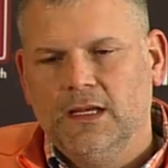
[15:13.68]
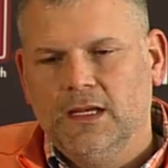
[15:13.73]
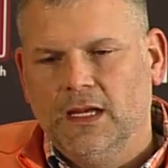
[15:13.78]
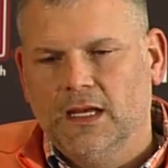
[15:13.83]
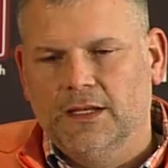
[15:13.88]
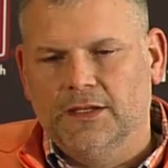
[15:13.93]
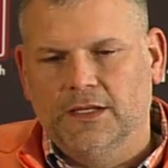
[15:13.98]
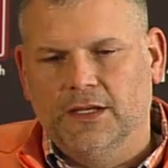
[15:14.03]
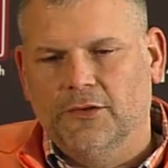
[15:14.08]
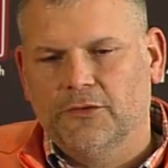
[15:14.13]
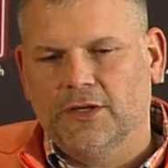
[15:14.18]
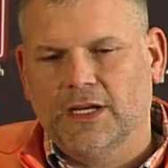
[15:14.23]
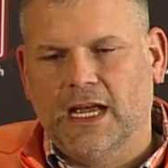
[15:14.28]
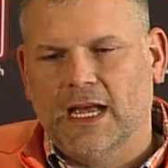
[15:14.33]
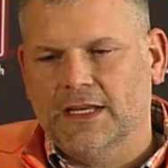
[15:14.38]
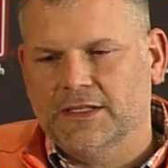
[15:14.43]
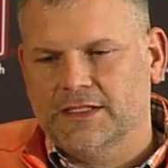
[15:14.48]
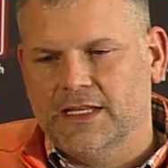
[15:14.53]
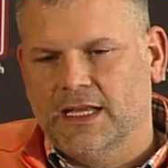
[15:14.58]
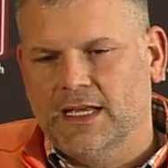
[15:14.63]
and the other
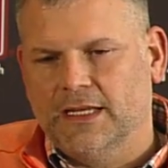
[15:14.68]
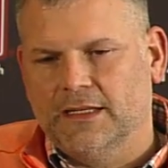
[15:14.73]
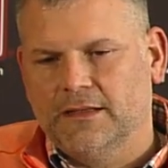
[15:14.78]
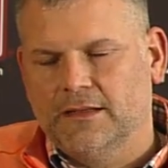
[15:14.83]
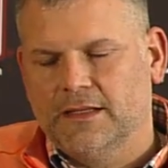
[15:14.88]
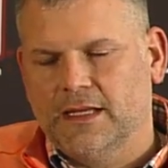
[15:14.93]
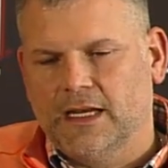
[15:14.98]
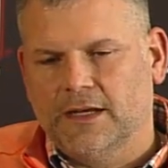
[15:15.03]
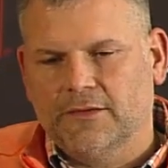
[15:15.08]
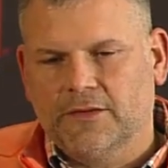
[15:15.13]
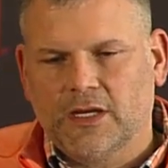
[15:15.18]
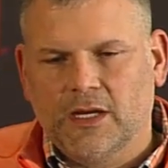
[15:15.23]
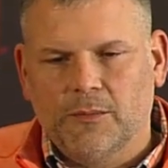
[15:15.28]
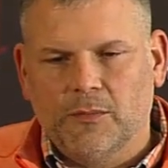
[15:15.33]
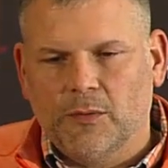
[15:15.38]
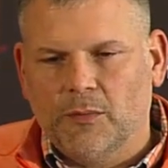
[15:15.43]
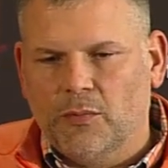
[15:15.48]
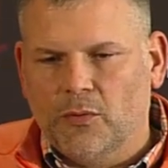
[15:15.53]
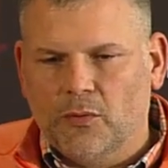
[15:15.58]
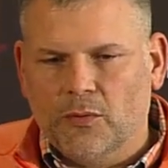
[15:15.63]
guys that have come
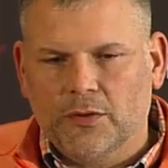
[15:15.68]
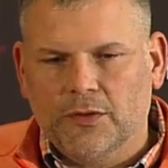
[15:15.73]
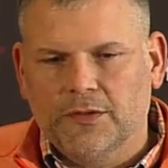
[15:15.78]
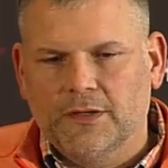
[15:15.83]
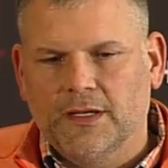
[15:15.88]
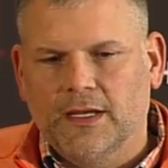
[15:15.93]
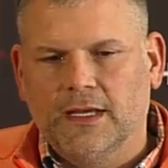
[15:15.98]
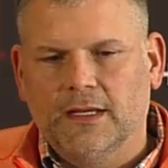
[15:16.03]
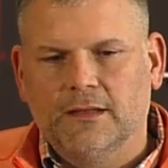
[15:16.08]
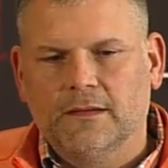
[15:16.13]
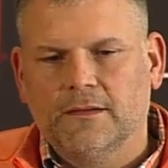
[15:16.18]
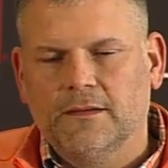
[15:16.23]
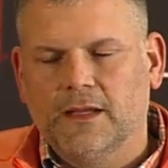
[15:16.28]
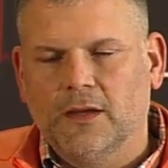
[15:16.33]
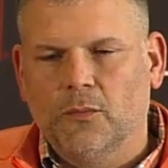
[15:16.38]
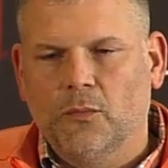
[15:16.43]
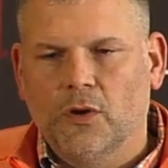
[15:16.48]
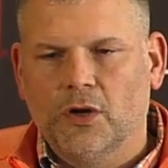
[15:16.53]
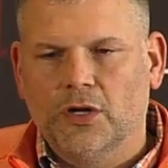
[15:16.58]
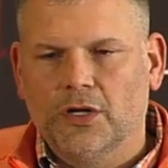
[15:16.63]
aboard
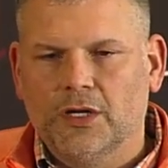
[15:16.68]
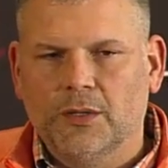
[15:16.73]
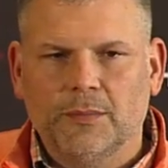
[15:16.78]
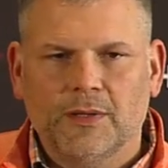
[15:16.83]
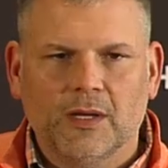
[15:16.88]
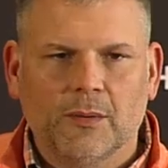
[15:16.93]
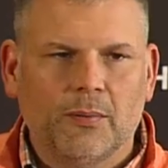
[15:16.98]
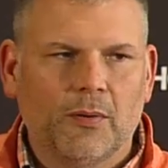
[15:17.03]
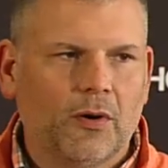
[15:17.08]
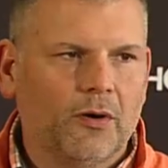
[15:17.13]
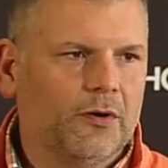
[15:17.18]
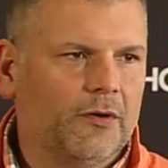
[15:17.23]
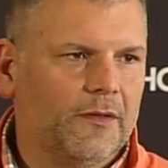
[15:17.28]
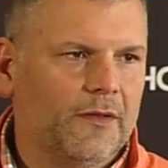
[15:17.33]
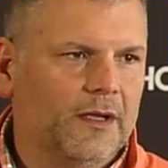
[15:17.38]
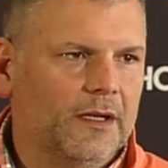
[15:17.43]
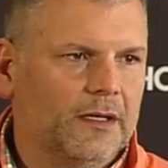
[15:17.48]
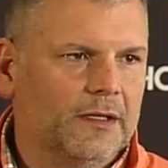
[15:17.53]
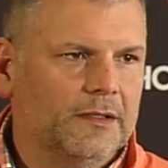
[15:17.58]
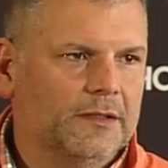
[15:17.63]
that wanted to be a part of
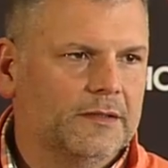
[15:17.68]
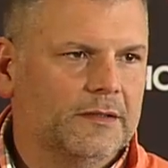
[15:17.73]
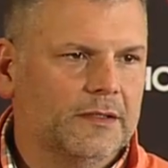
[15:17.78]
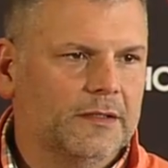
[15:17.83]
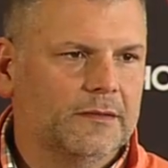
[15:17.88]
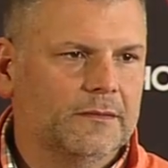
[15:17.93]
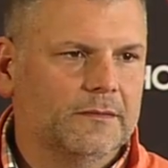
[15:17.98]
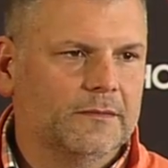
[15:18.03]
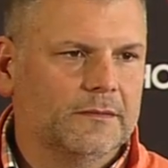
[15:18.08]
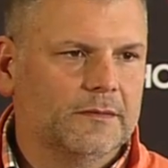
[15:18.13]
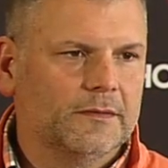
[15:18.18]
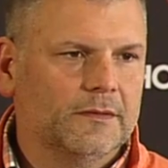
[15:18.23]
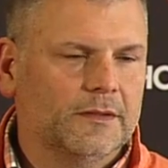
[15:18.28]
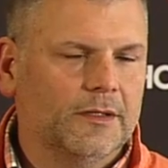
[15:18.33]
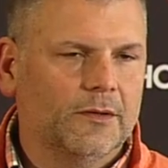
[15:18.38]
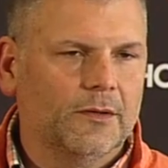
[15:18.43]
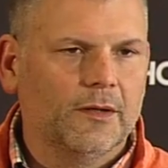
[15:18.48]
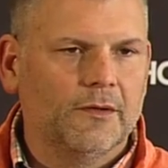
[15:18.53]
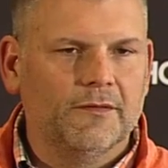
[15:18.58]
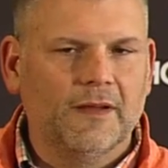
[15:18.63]
this. And, you
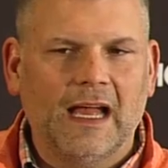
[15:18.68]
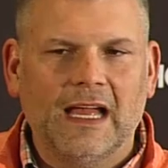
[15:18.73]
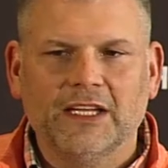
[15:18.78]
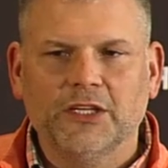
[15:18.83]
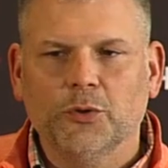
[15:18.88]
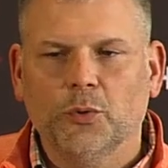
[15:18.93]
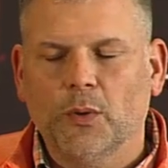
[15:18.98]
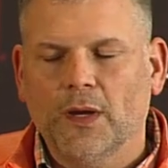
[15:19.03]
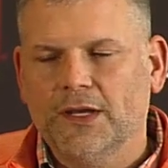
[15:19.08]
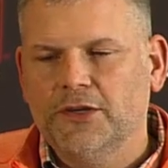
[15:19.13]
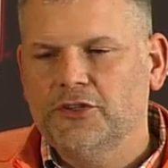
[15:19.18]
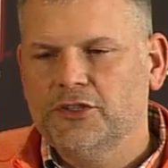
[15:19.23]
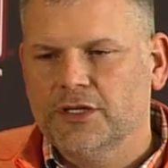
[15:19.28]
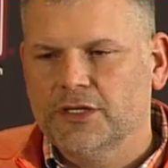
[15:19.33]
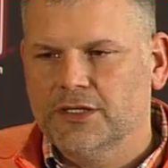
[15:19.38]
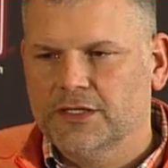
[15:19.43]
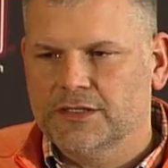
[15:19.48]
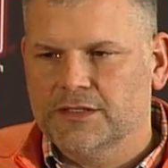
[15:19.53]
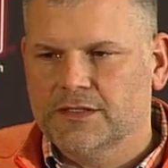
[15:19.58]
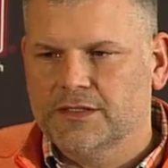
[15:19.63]
know,
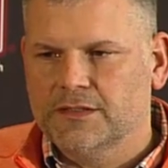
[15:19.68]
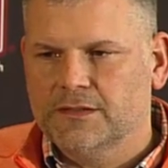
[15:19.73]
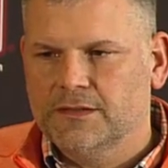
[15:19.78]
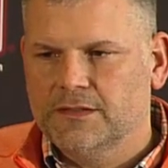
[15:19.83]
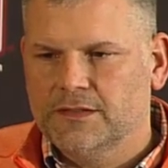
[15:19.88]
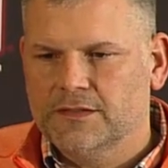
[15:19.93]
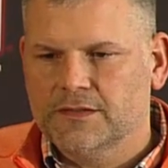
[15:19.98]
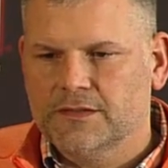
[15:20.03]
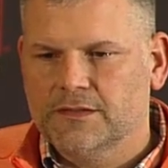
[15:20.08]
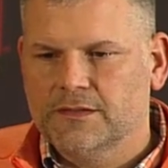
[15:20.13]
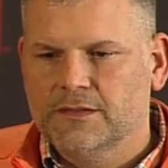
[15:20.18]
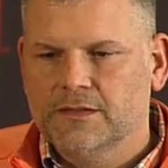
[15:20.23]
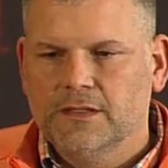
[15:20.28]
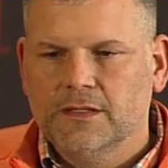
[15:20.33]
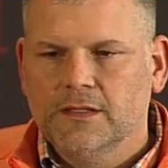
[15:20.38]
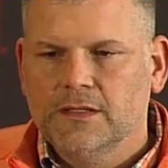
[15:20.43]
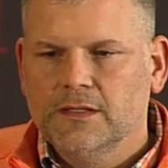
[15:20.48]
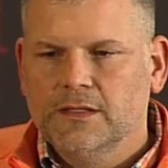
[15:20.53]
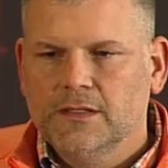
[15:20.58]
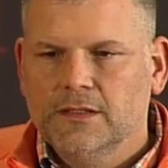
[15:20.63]
evaluation is
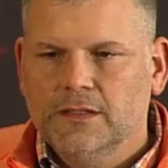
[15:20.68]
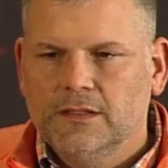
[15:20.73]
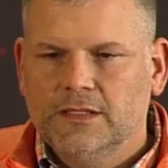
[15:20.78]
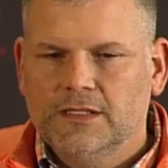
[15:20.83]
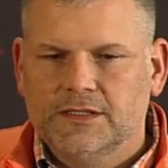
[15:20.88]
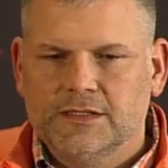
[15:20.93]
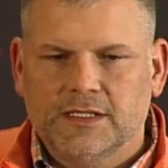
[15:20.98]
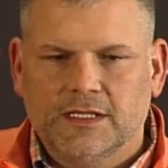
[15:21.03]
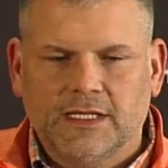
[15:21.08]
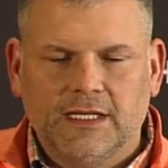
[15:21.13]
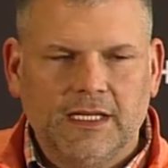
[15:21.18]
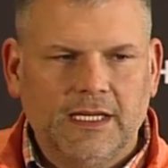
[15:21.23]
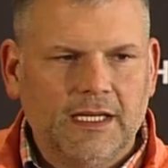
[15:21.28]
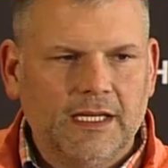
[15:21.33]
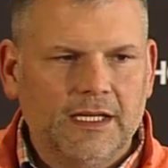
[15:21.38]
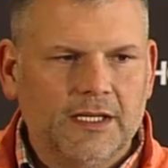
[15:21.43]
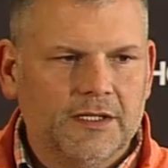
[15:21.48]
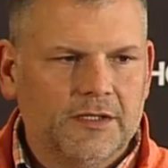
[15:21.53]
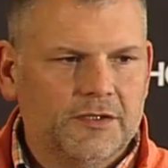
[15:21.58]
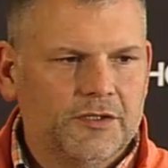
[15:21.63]
the
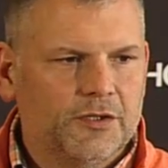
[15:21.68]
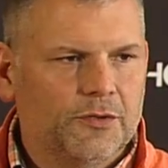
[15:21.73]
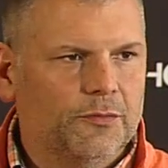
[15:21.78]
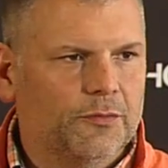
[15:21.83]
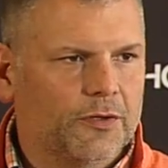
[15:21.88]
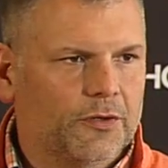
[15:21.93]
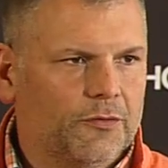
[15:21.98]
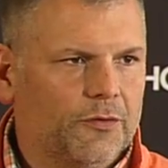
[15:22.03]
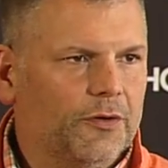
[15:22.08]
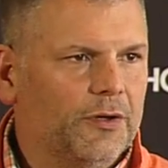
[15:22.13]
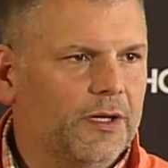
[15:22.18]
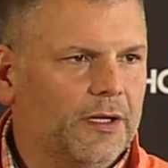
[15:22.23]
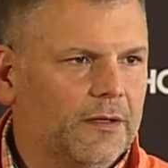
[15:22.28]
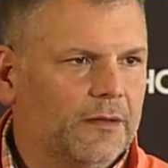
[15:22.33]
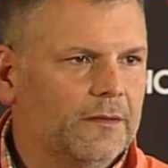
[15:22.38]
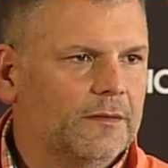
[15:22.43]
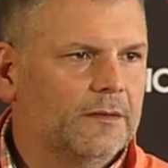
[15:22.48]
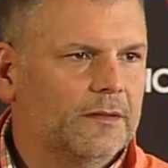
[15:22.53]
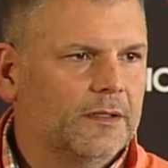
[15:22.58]
key to recruiting.